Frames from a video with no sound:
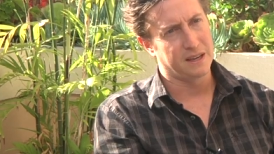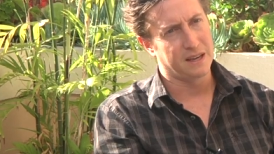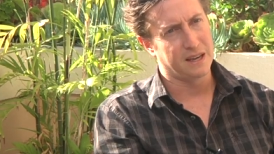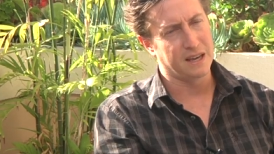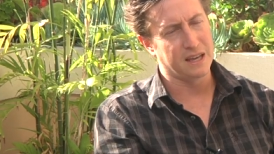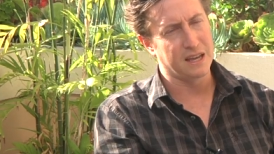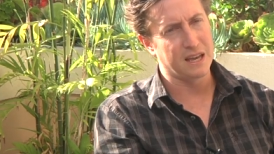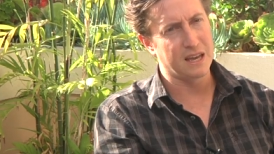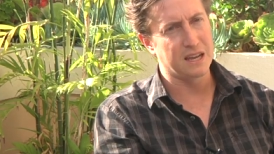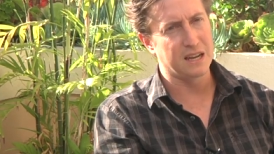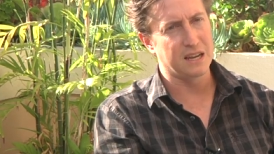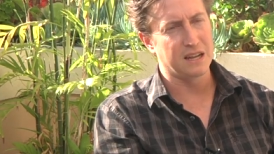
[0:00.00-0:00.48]

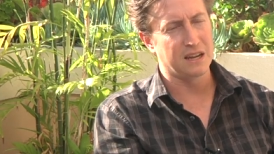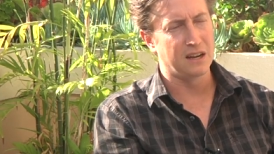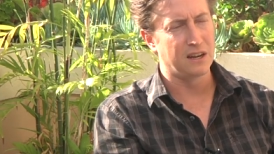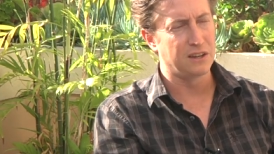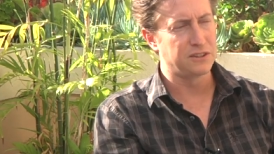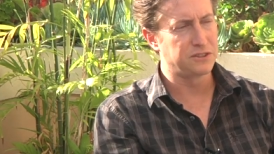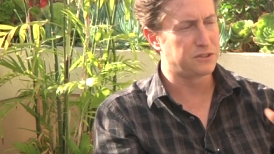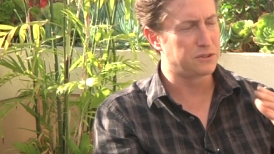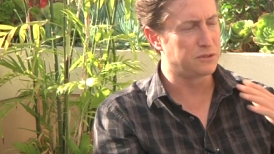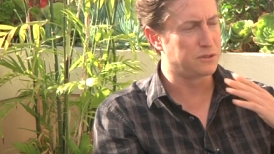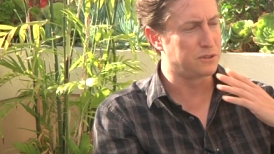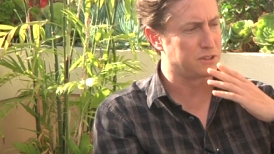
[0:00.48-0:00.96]
and, and and
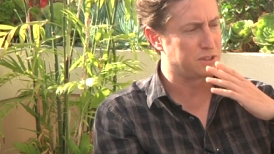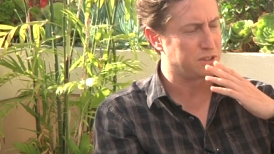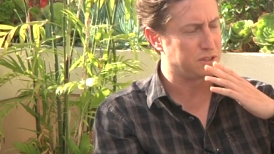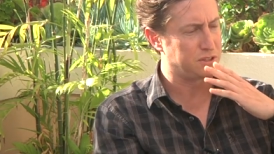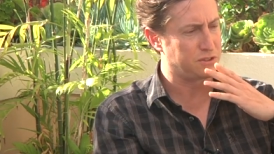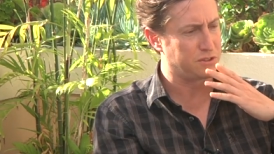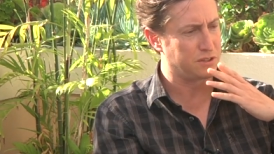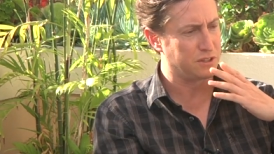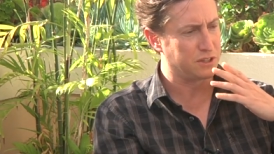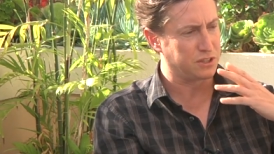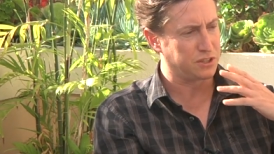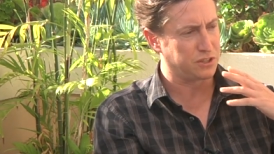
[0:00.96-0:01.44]
also this
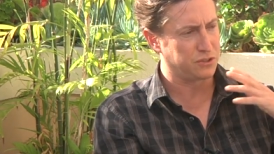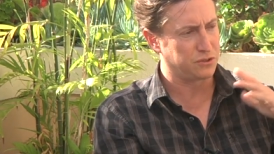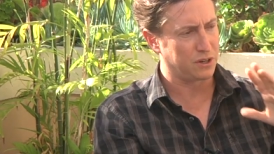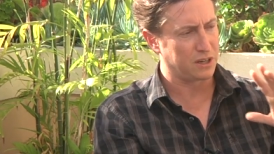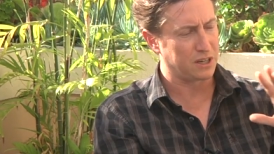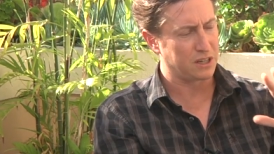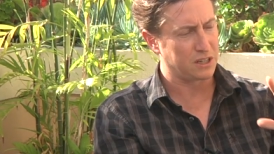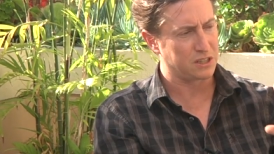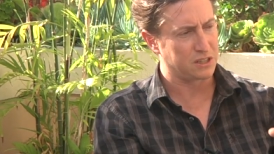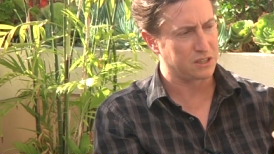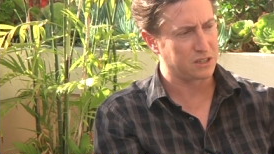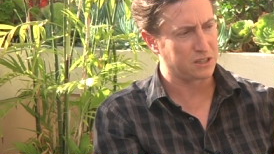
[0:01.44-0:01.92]
this
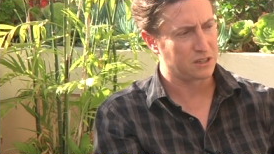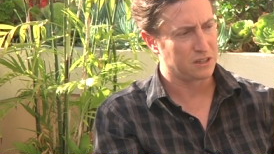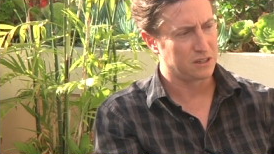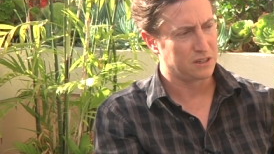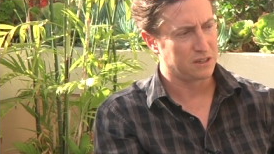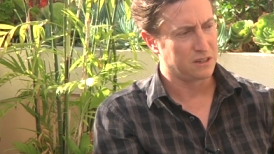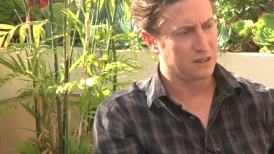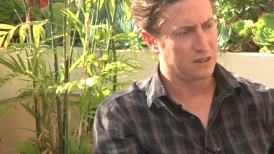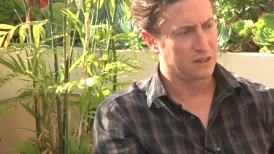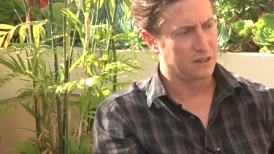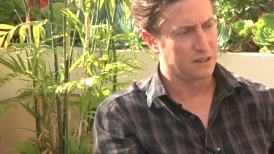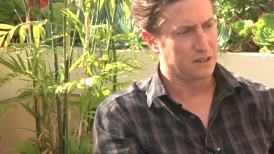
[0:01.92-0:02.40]
strange,
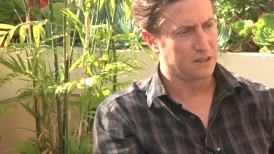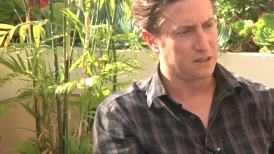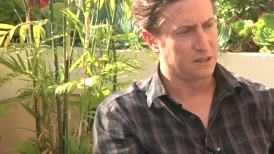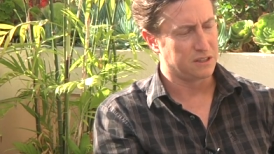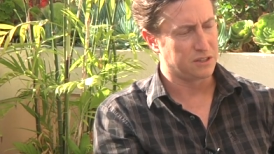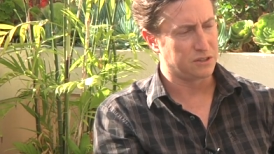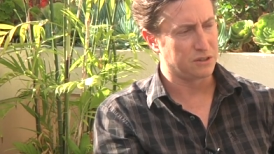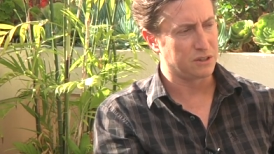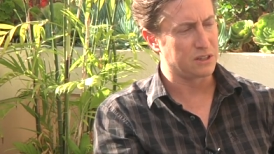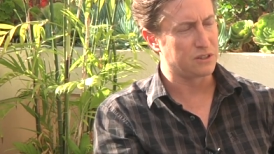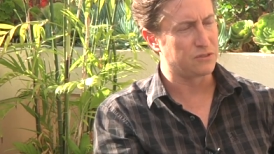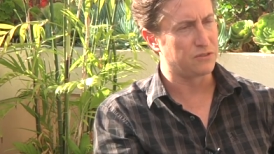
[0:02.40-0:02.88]

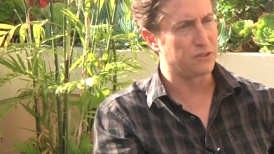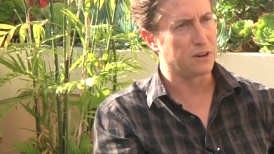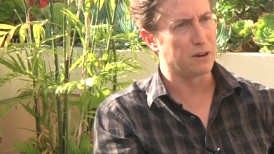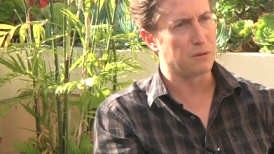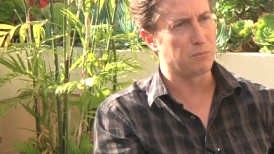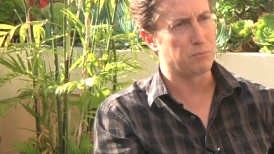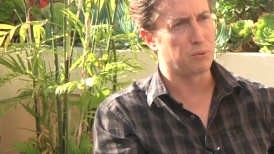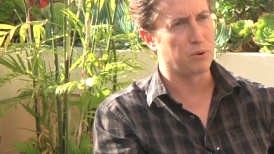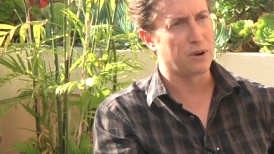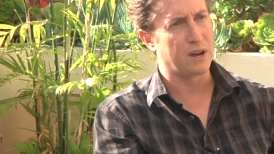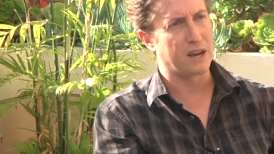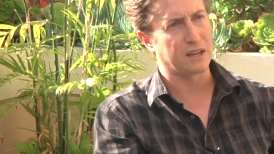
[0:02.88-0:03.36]
strange,
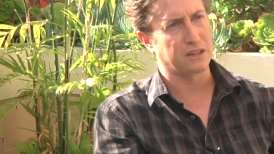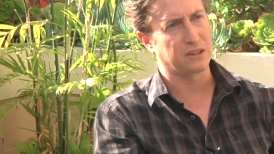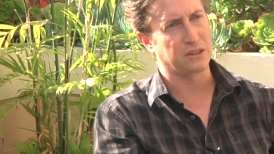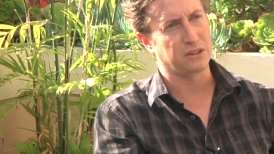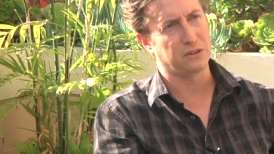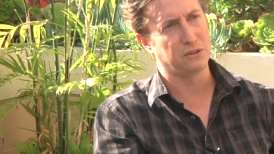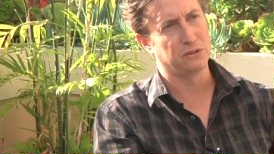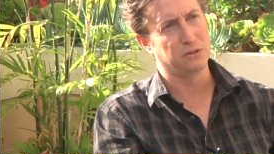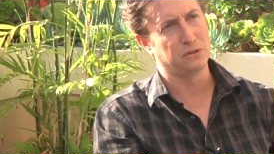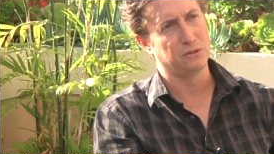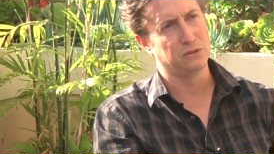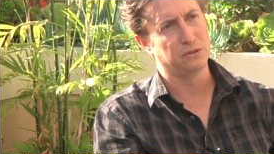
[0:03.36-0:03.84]
very
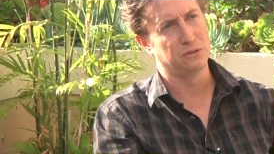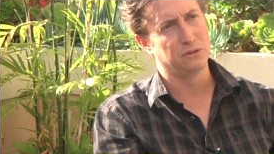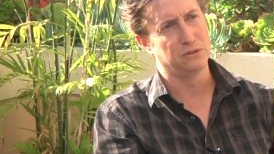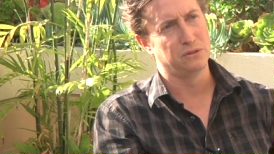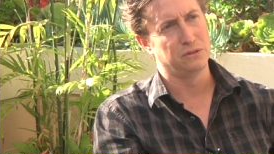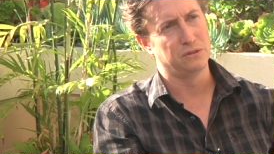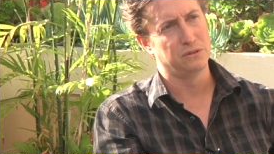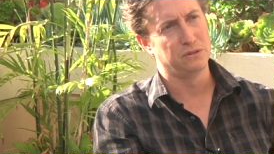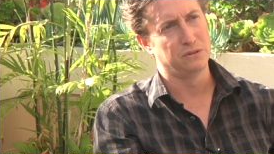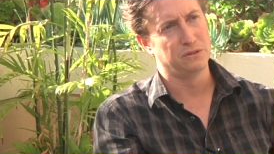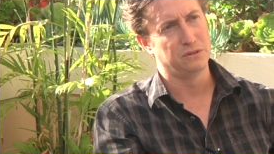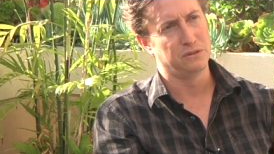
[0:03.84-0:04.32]
practical
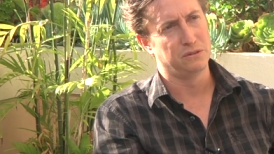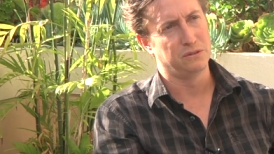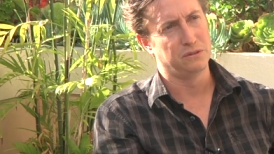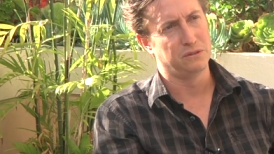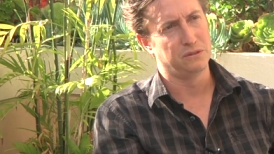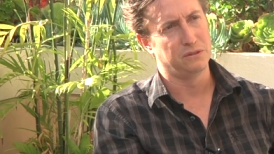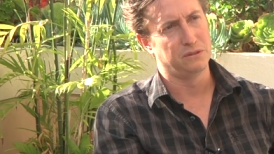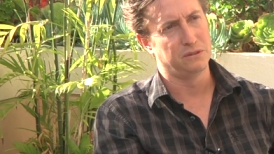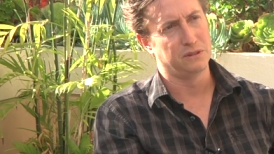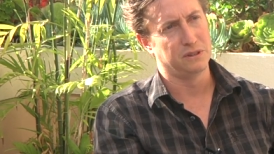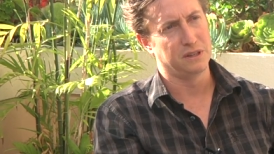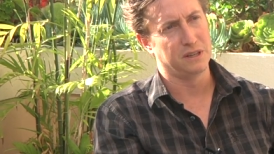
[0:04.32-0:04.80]

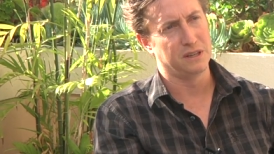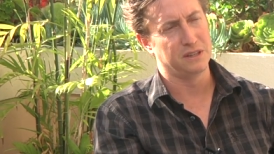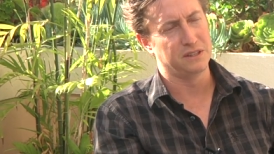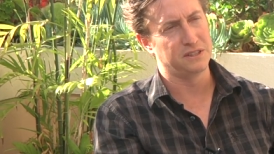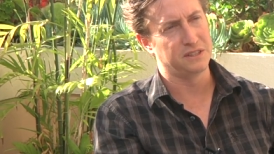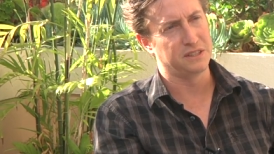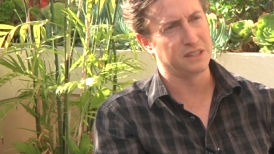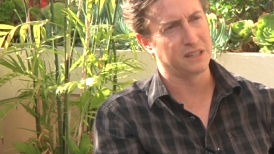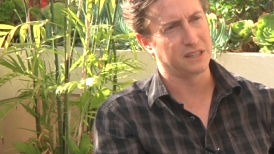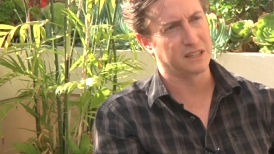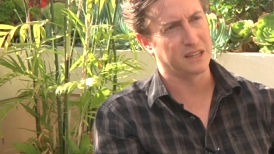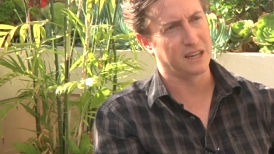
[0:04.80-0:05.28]

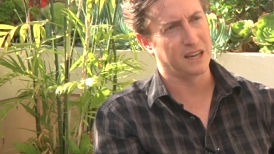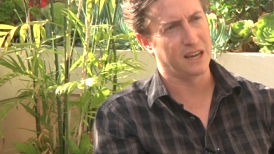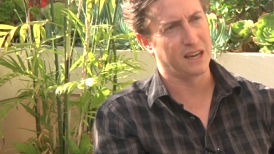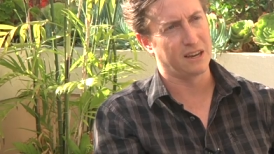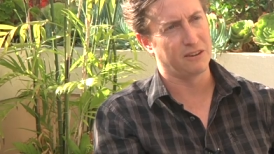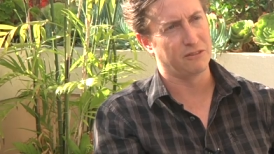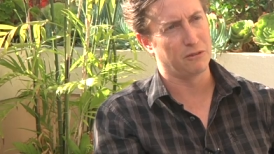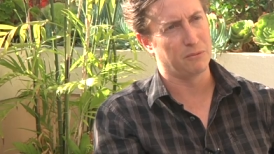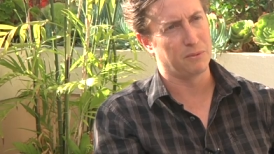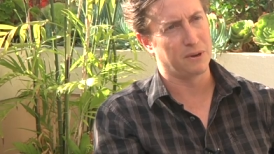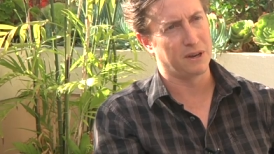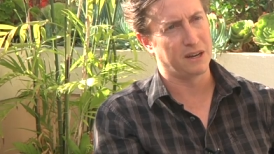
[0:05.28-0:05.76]
instinct I
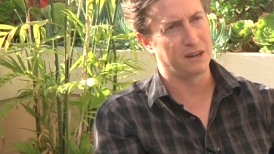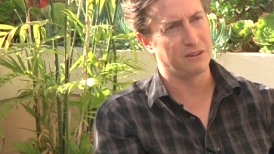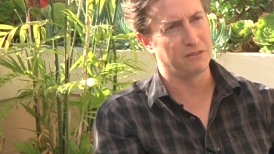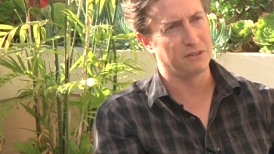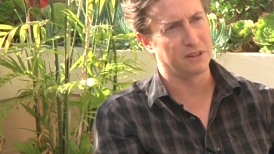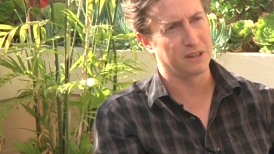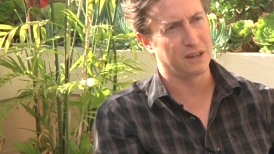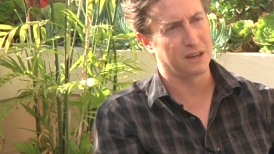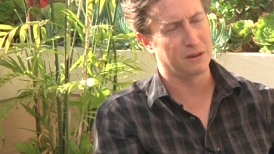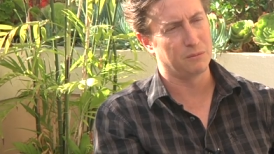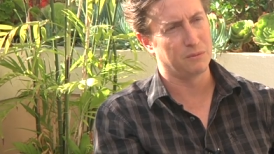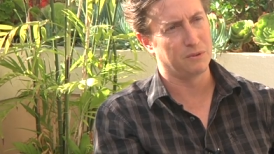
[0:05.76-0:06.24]
have about
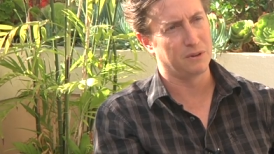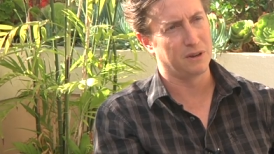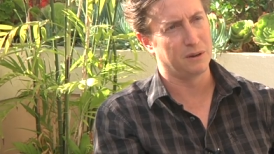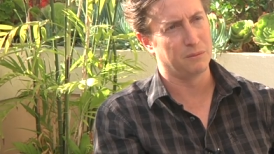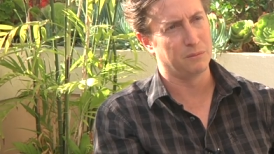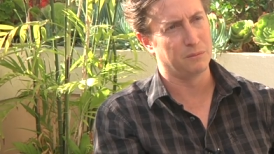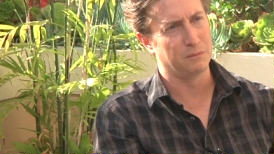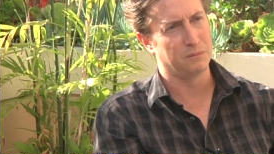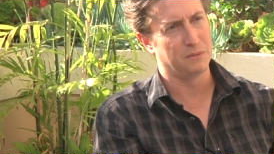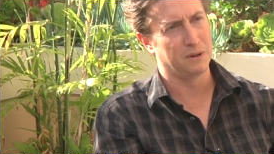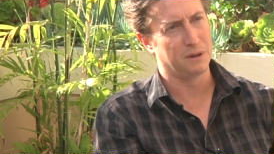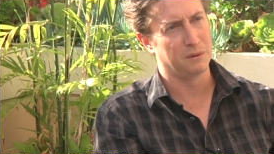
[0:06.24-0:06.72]
everything. I'm
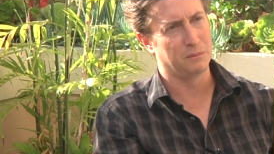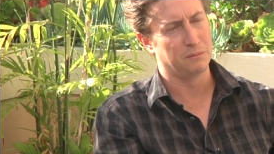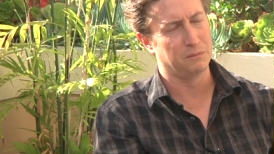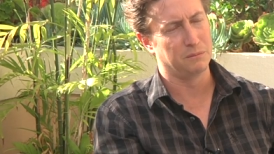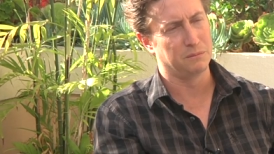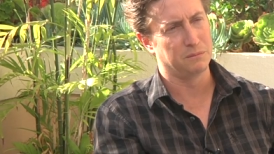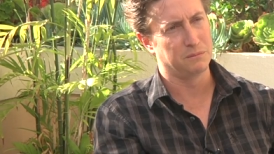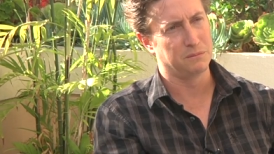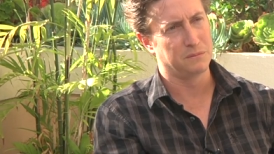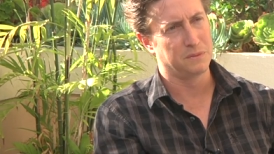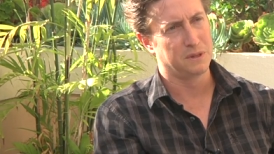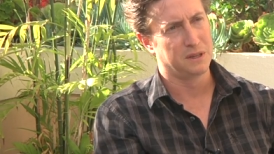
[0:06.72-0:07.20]
I'm
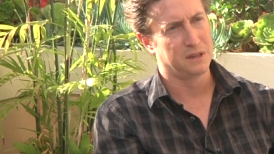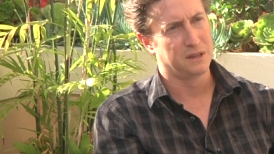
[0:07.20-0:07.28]
I'm,